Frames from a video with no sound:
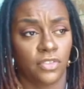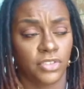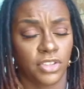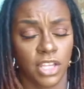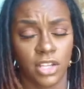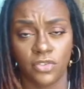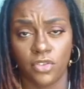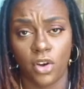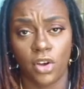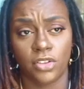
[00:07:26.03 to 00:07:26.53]

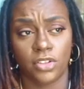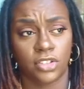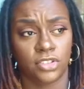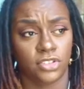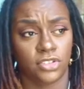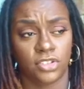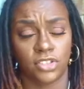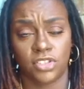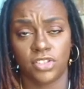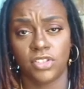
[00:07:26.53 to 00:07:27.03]
Thank you for all the,
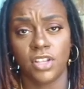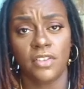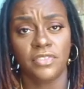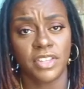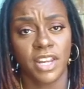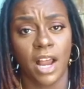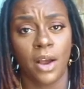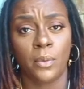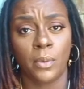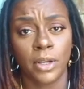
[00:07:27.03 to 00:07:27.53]
the stuff
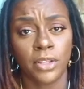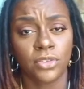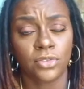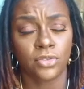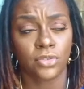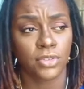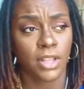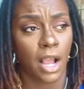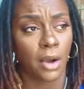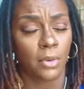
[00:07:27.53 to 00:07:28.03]
that I went
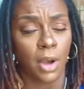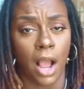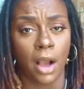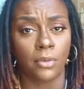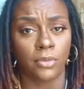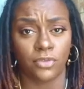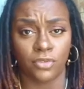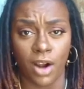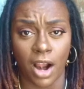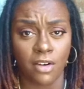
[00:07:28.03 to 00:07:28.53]
through. That I,
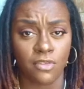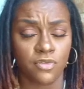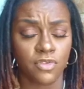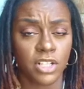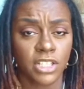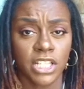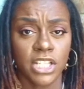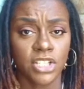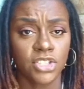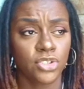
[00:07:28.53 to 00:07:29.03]
oh, I
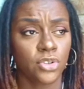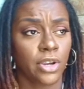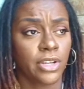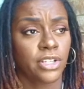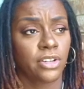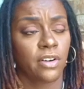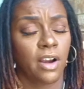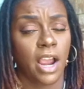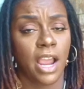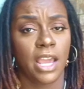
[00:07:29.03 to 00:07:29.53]
really
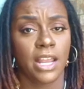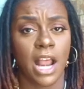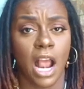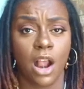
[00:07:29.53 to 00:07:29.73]
enjoyed crying.